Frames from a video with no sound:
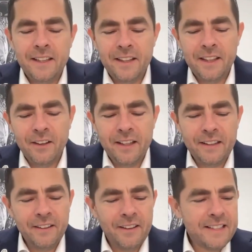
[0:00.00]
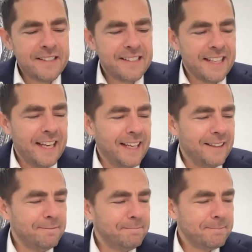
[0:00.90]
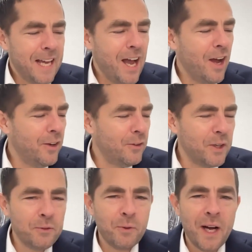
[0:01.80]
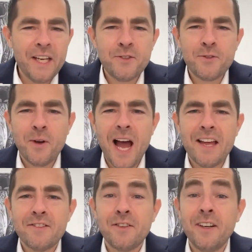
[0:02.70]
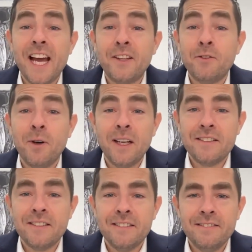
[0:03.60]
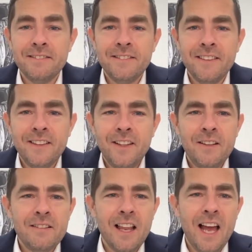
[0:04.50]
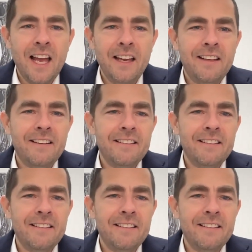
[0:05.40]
there is 100 ways to answer that question. So like,